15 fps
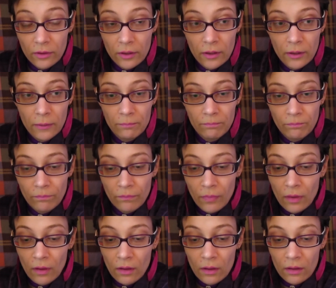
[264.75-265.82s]
Uh,
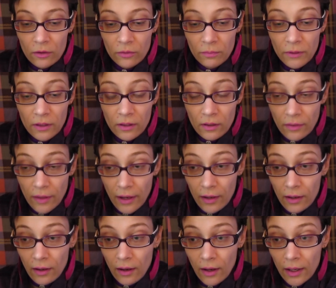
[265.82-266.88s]
speaking of
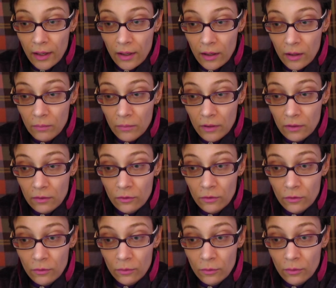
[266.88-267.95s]
that, I am
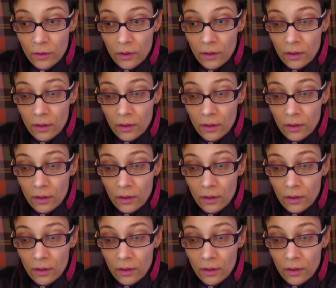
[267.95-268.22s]
into